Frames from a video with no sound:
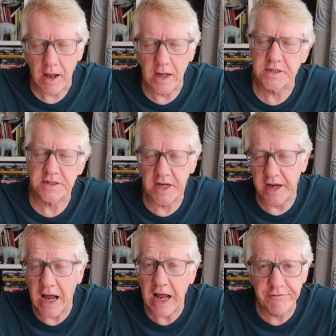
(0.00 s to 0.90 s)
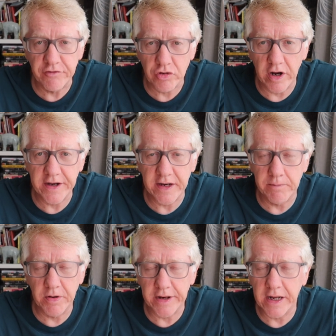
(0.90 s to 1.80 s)
As I say, I haven't tried
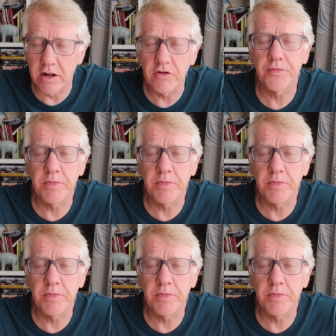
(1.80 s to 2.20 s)
anybody else,